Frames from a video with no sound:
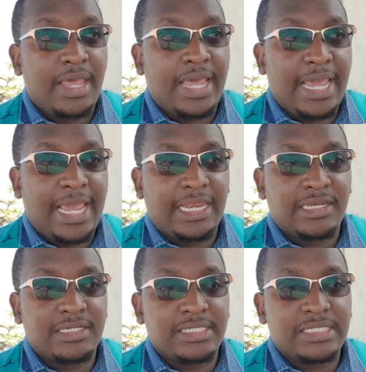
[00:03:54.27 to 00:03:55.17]

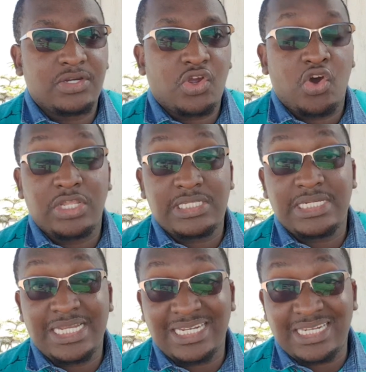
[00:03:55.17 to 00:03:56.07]
And
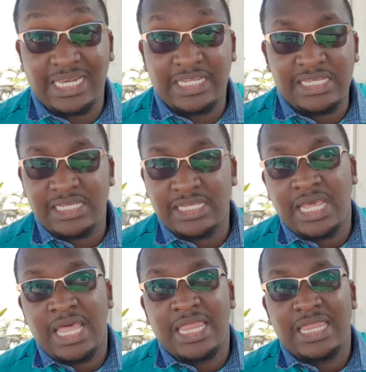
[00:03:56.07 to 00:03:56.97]
coincidentally,
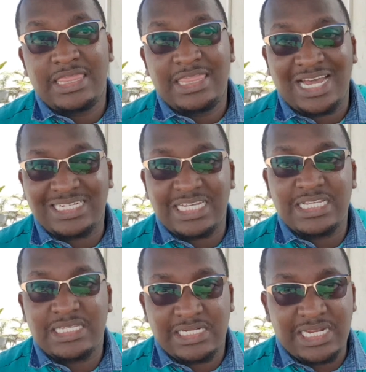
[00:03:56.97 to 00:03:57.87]
that is
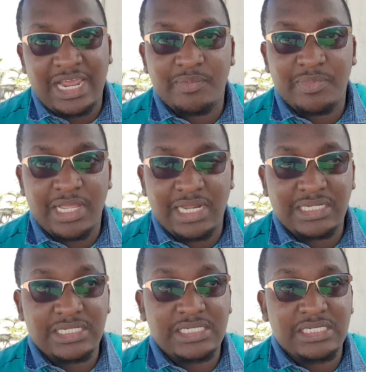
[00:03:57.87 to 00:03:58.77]
the time that
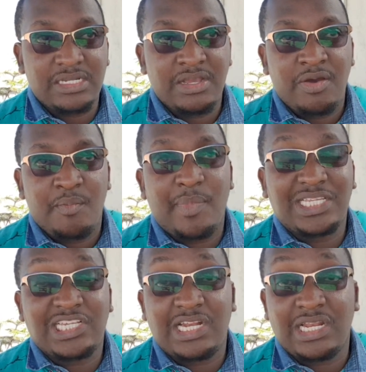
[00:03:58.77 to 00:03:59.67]
my
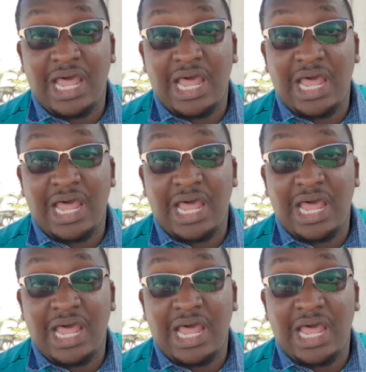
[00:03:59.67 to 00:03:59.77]
channel